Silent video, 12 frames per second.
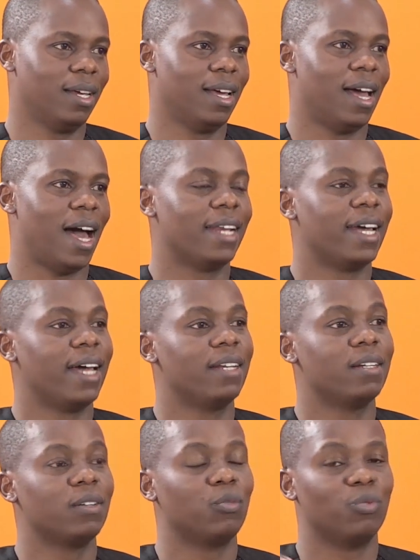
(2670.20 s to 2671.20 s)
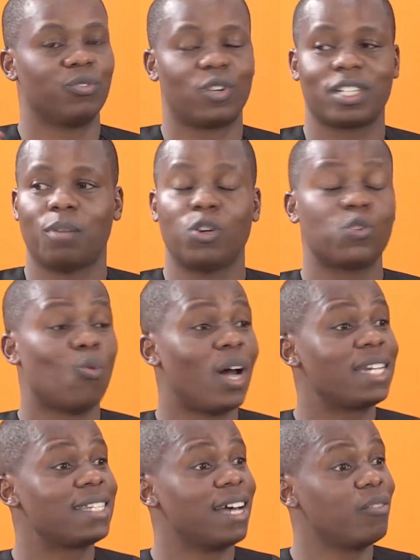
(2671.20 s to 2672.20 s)
And then we've talked about
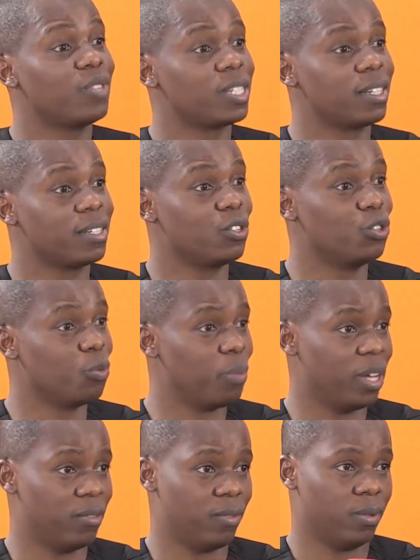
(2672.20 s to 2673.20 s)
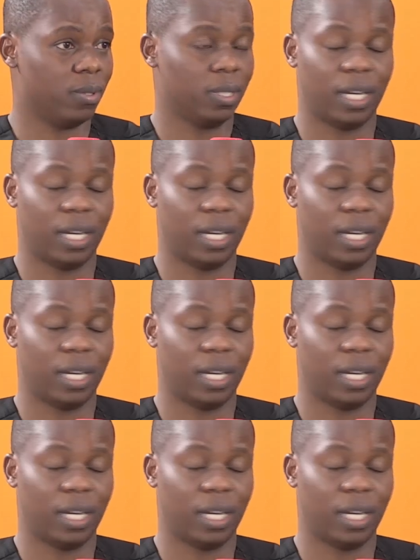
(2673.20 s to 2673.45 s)
what services do you pay for,